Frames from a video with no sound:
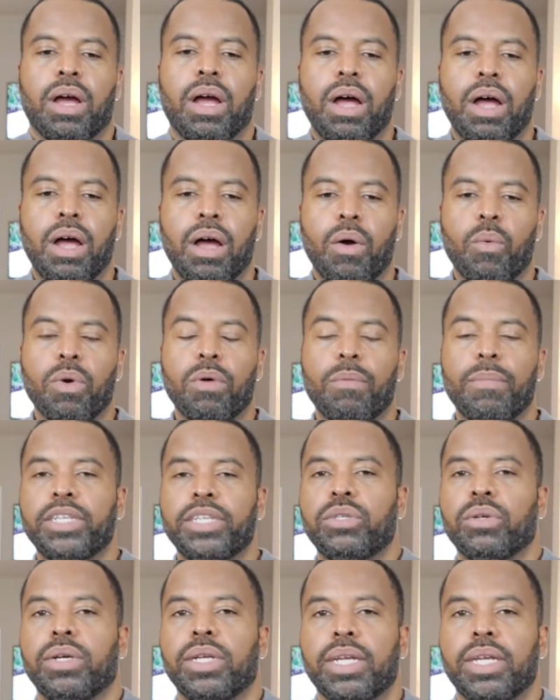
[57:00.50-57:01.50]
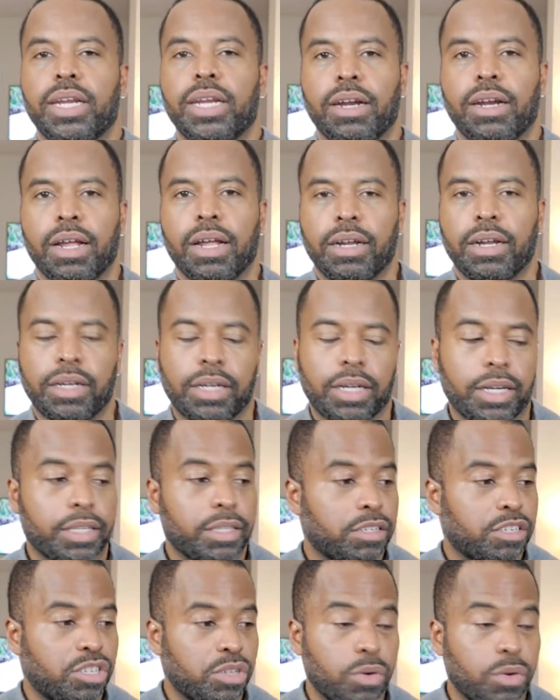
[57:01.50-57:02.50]
Uh, we'll make sure to get it uh,
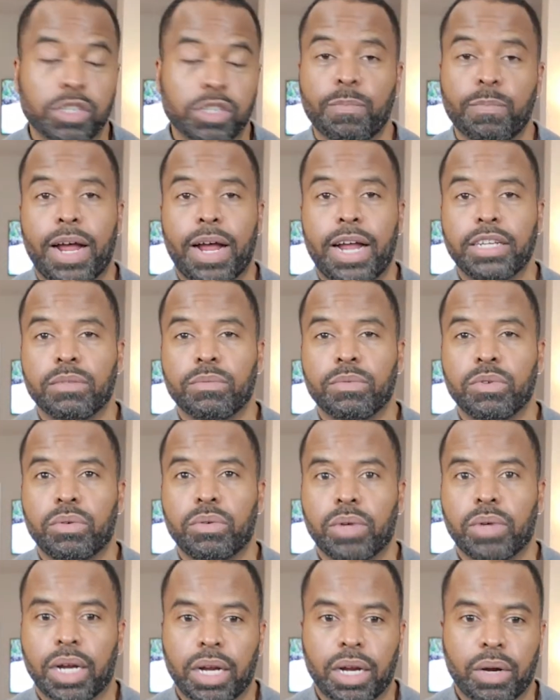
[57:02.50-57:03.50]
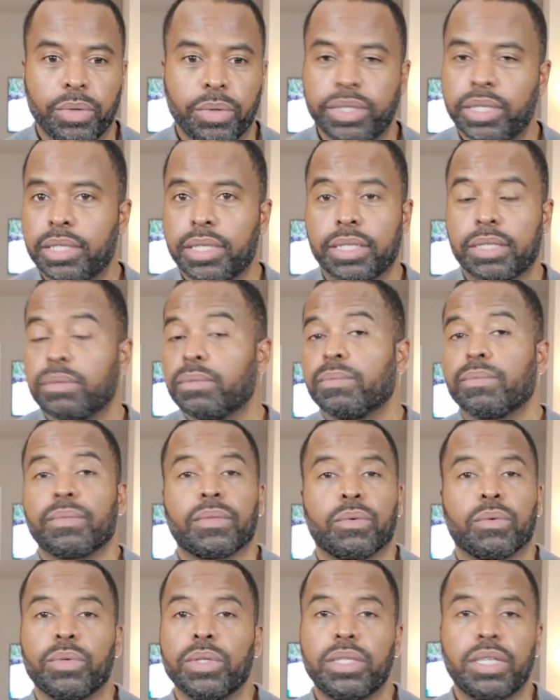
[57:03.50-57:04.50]
as soon as possible. Uh, we just,
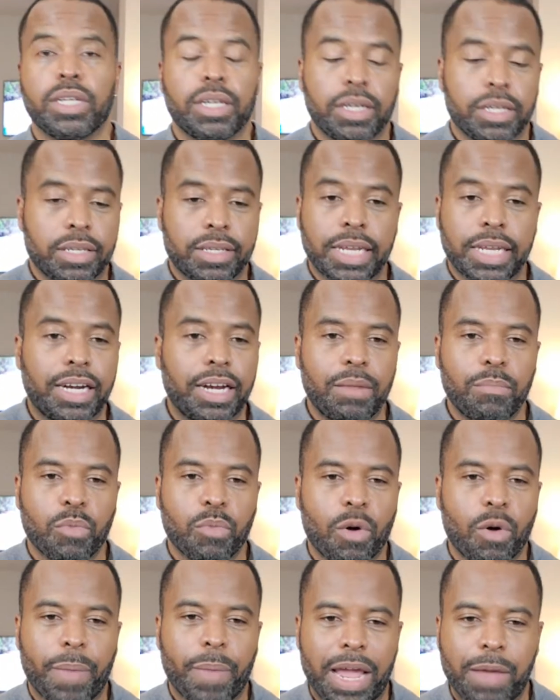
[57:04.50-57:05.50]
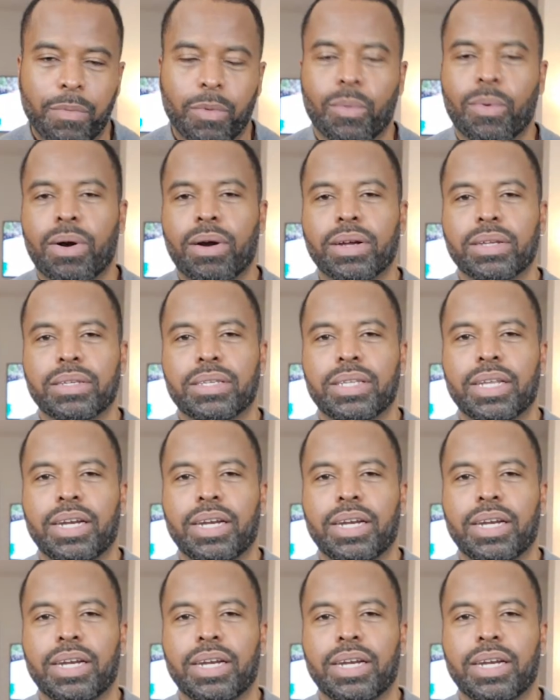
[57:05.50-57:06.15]
we're sending, sending in more paperwork.